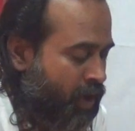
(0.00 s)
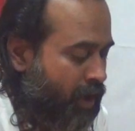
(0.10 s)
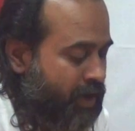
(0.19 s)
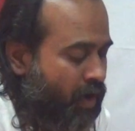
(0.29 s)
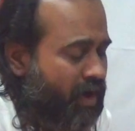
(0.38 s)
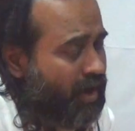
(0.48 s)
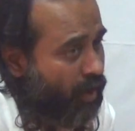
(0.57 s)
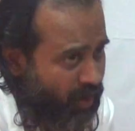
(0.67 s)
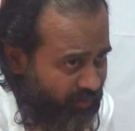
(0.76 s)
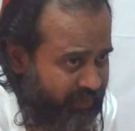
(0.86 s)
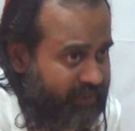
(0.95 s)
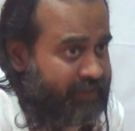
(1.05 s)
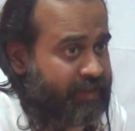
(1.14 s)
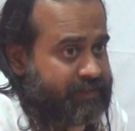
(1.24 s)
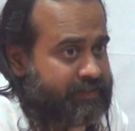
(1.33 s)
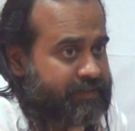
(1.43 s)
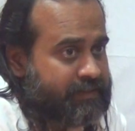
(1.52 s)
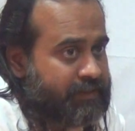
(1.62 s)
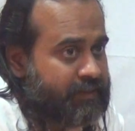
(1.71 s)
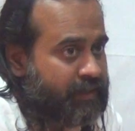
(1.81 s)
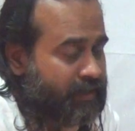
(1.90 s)
Now, along with this,
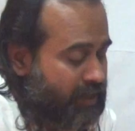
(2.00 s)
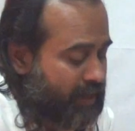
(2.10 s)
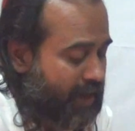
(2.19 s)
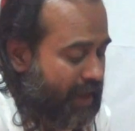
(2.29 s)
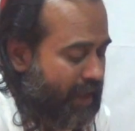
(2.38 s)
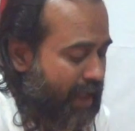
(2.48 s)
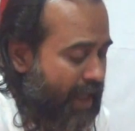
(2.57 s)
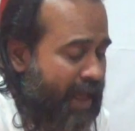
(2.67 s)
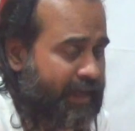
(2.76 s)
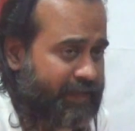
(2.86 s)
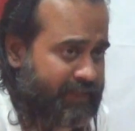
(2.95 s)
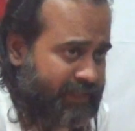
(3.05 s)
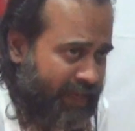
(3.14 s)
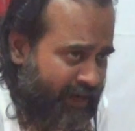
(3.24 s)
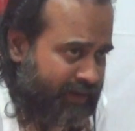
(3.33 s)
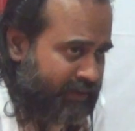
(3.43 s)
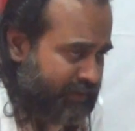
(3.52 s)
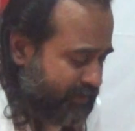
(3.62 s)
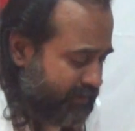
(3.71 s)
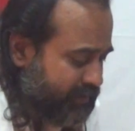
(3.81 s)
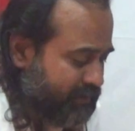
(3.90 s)
another
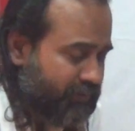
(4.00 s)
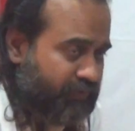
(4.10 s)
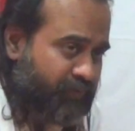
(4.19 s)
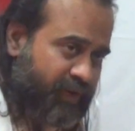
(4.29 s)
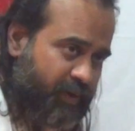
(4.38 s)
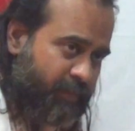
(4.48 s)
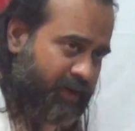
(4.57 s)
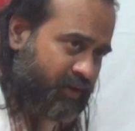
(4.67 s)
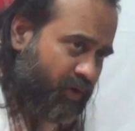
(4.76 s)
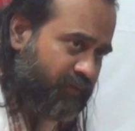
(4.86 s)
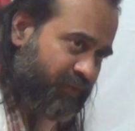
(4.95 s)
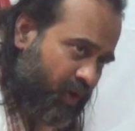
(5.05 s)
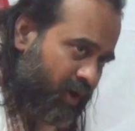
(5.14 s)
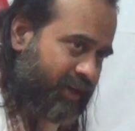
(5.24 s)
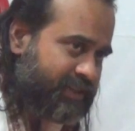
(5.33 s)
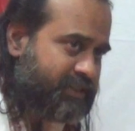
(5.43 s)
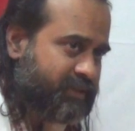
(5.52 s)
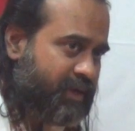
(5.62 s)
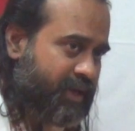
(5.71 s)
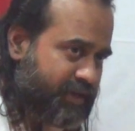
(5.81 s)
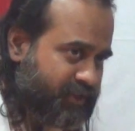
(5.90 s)
figment of knowledge
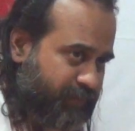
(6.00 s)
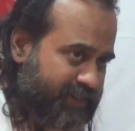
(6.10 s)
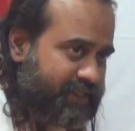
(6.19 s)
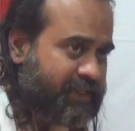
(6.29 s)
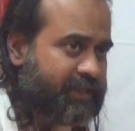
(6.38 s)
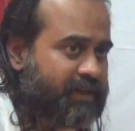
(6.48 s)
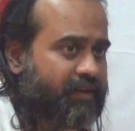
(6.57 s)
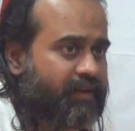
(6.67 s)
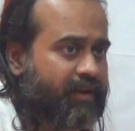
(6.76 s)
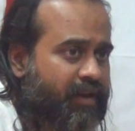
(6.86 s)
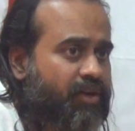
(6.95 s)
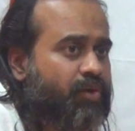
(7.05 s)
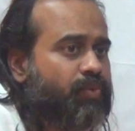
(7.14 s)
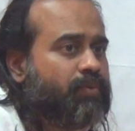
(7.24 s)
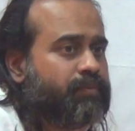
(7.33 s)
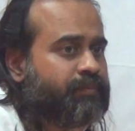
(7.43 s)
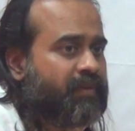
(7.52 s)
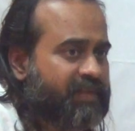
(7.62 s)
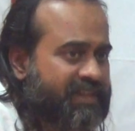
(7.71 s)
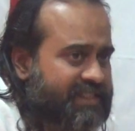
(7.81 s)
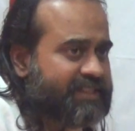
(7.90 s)
is present in you
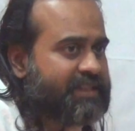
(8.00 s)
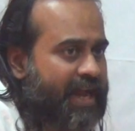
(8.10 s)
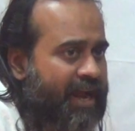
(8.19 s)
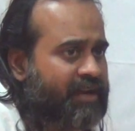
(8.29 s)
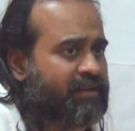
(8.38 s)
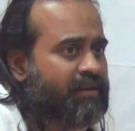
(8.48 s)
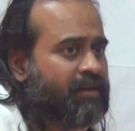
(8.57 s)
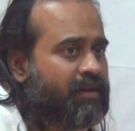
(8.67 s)
which is that